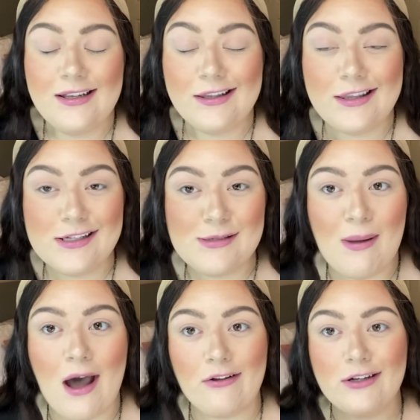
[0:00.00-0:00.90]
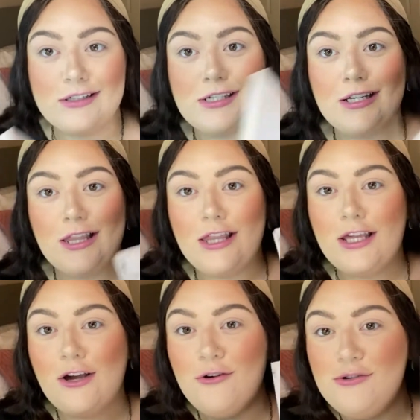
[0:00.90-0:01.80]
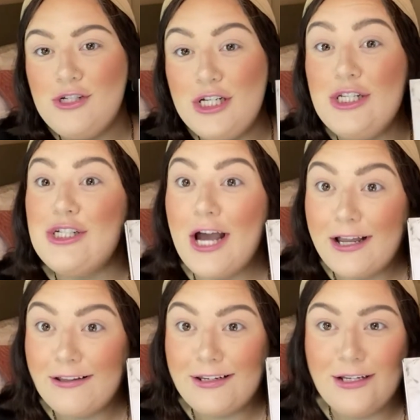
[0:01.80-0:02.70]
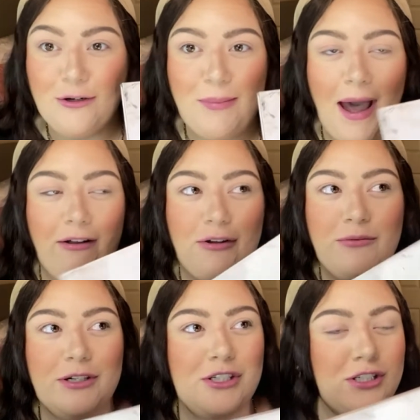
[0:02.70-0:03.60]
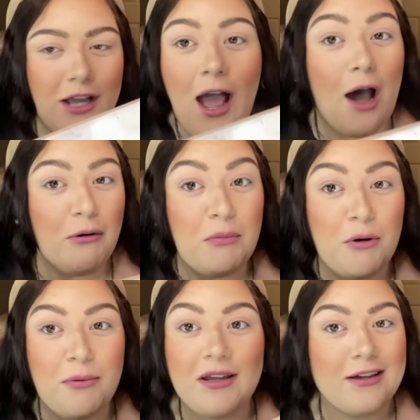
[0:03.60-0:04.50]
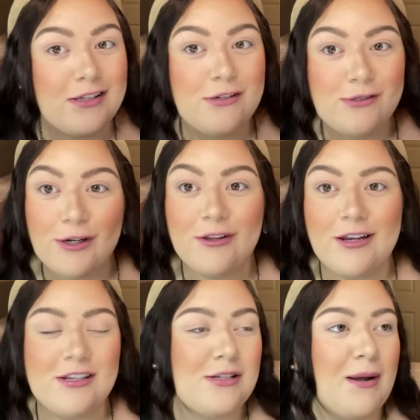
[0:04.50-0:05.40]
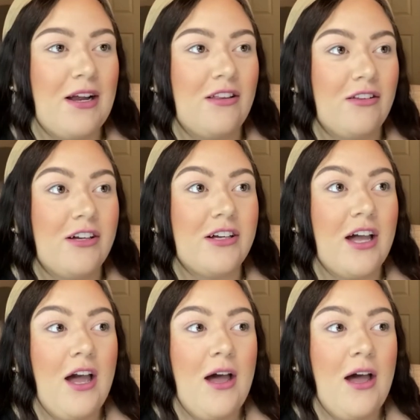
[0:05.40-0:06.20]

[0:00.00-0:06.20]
this palette, the OG Jaclyn Hill palette, which how appropriate because it was her that inspired the look.